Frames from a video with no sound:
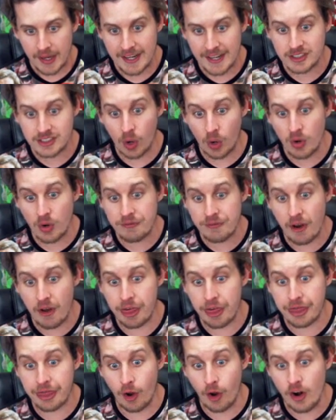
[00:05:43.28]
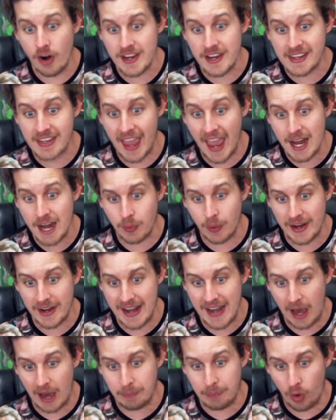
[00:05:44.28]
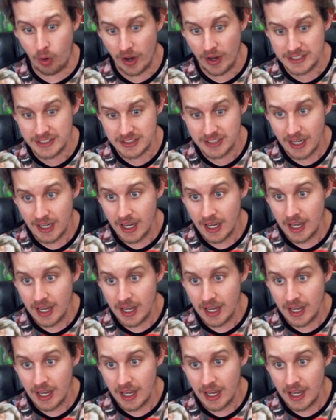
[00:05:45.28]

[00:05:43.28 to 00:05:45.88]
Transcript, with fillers: He's going for 30k right now, boys.